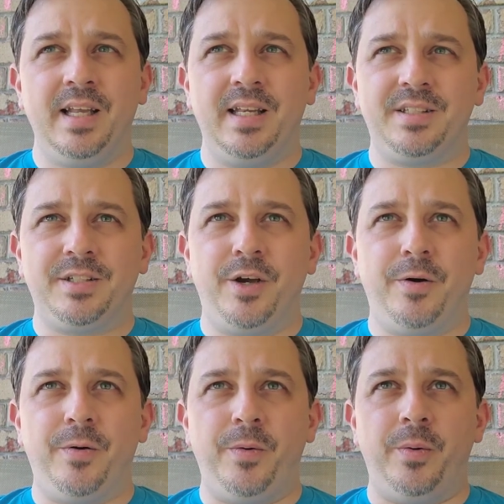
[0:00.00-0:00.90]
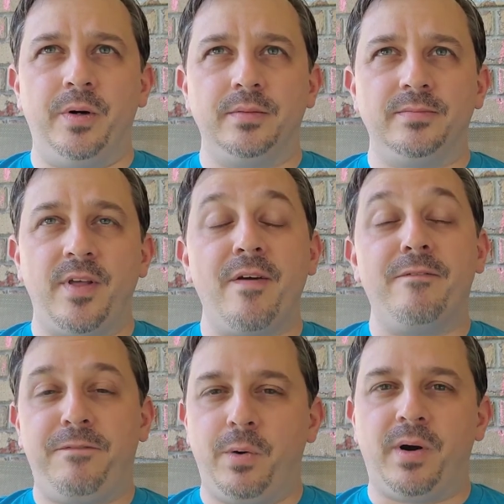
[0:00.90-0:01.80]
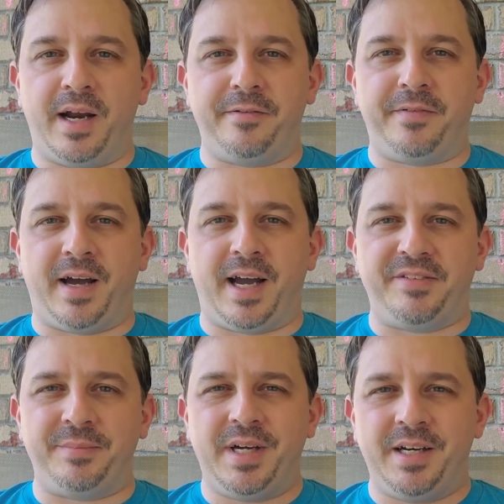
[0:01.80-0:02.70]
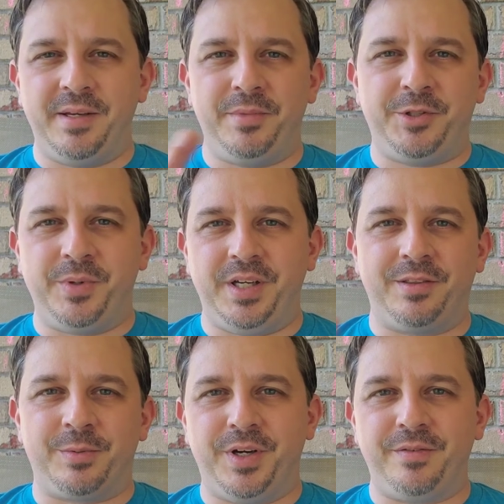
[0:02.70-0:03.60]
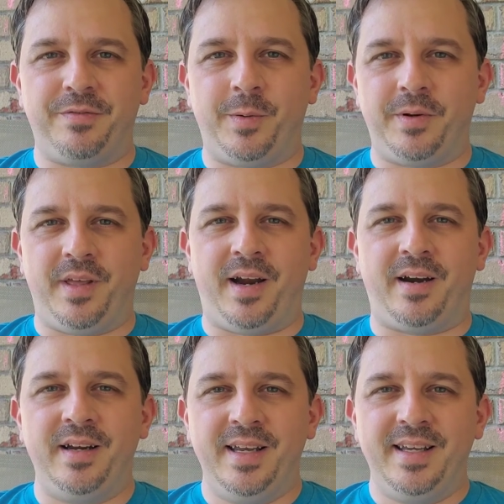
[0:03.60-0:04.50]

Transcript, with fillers: let's go 4 out of 5. I'm kind of in between 3 and 4 there.